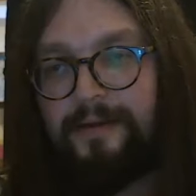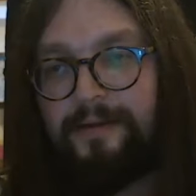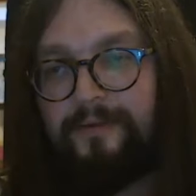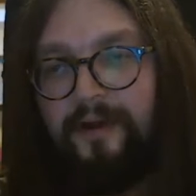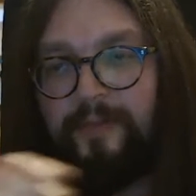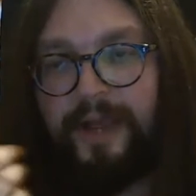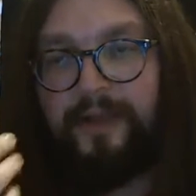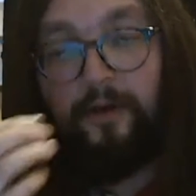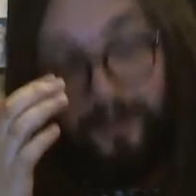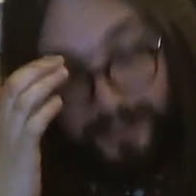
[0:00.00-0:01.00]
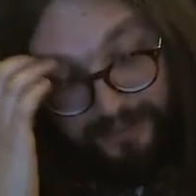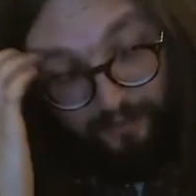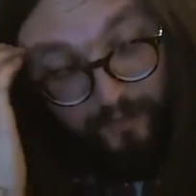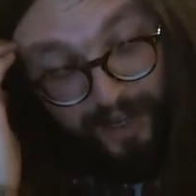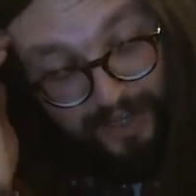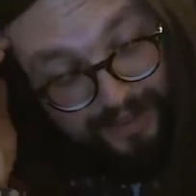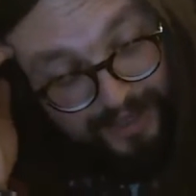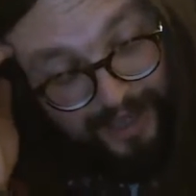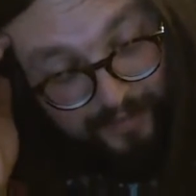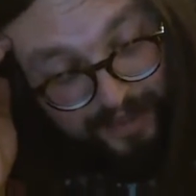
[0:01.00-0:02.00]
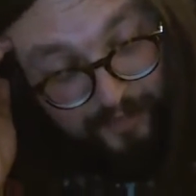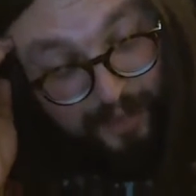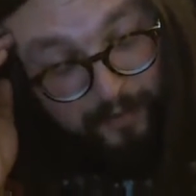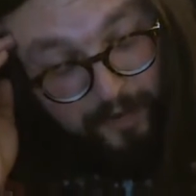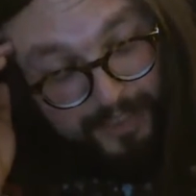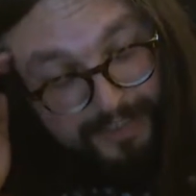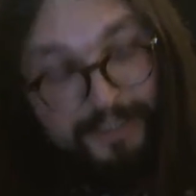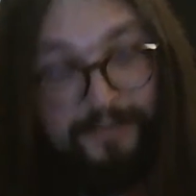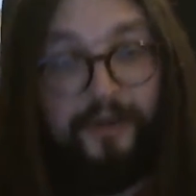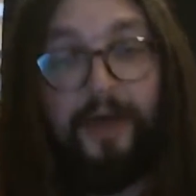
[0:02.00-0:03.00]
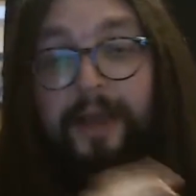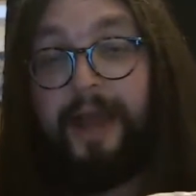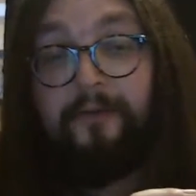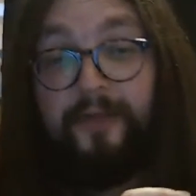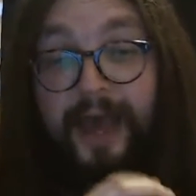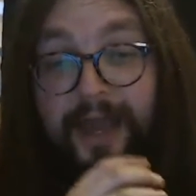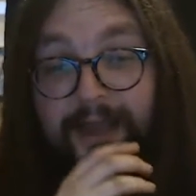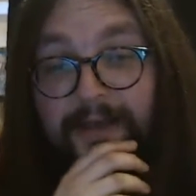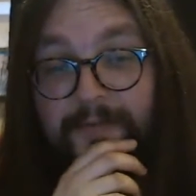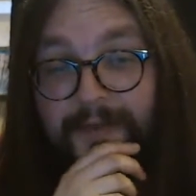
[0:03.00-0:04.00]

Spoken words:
where I've been caught sort of by the paparazzi sort of coming out of the hangar,